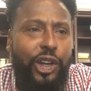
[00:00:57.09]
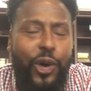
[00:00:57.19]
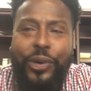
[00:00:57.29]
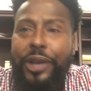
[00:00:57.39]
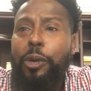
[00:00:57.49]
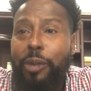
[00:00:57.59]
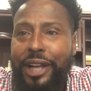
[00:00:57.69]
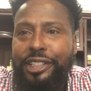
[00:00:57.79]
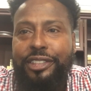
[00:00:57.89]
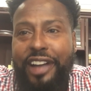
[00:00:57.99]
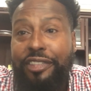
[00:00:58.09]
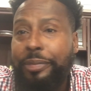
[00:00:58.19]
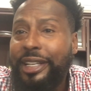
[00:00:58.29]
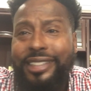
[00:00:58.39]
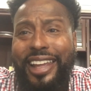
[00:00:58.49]
co-equal branches of
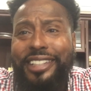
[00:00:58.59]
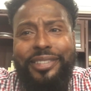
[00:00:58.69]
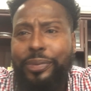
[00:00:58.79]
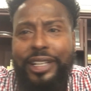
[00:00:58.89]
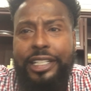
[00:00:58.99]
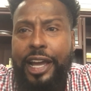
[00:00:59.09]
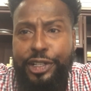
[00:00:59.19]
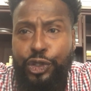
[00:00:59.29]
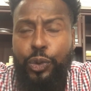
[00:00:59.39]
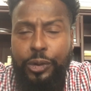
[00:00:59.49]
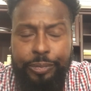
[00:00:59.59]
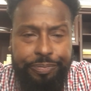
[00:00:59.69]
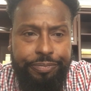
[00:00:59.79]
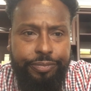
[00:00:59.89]
governments, that's really not true.